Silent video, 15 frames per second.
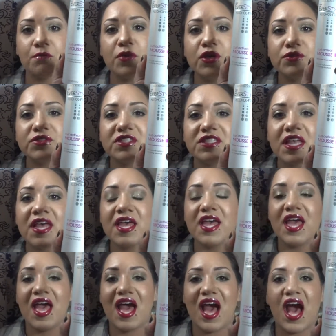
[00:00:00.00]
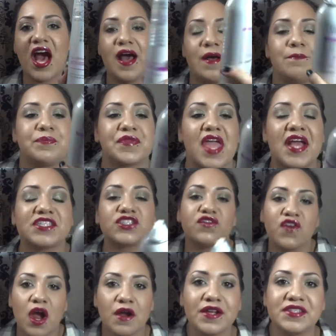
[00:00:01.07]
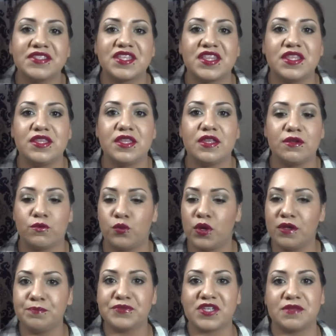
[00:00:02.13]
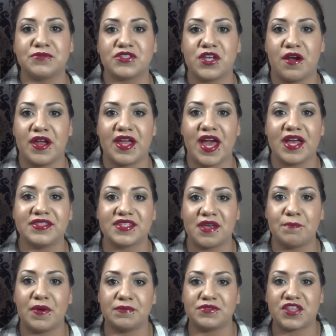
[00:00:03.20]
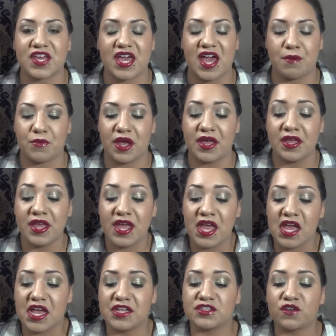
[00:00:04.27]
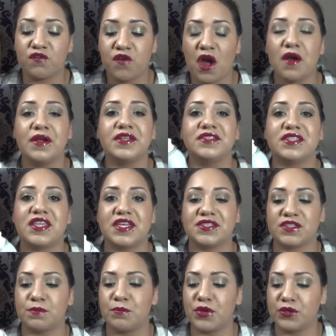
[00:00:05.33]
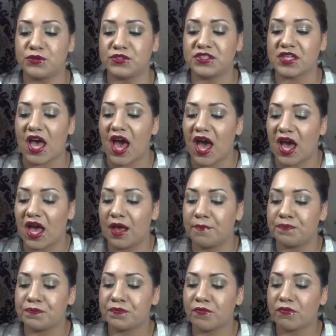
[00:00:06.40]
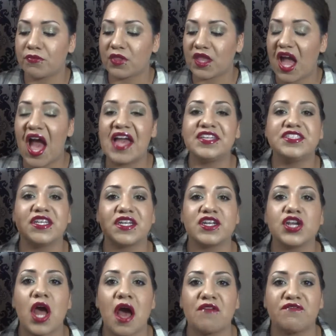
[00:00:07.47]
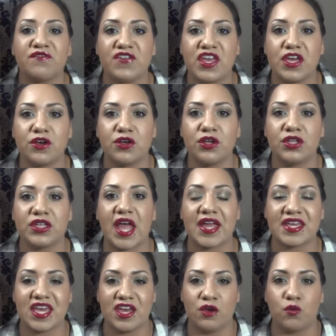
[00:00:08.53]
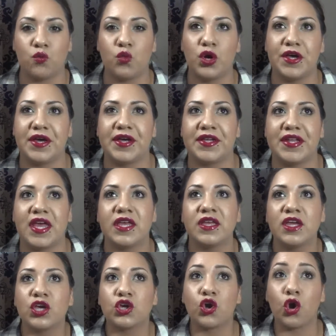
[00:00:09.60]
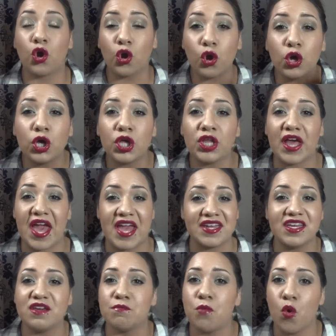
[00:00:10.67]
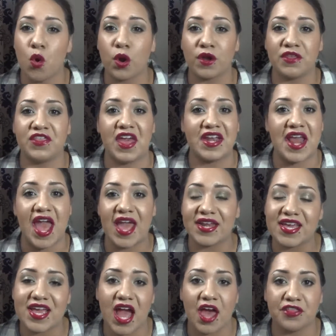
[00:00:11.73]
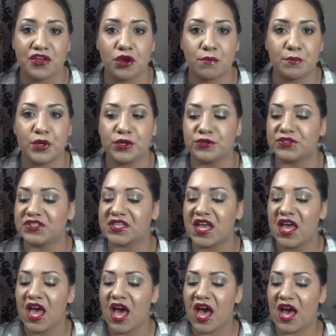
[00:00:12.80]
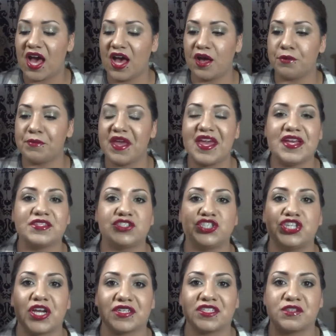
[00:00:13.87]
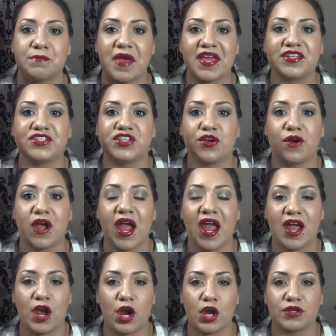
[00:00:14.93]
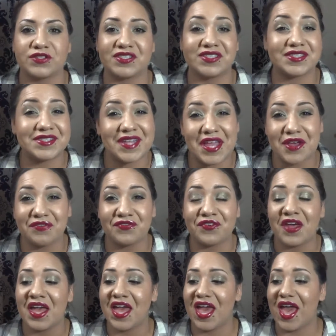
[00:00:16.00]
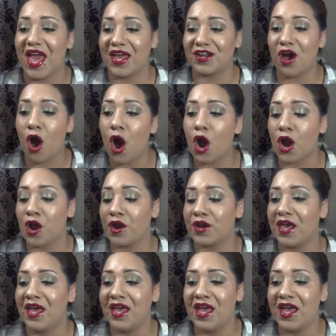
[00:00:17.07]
Mousse. Um, as far as, whoops, I'm sorry guys, I bumped the camera. As far as this mousse, um, I did not feel like it would curl any more than any other Whoa. mousse. Um, it just makes your hair stiff and hard.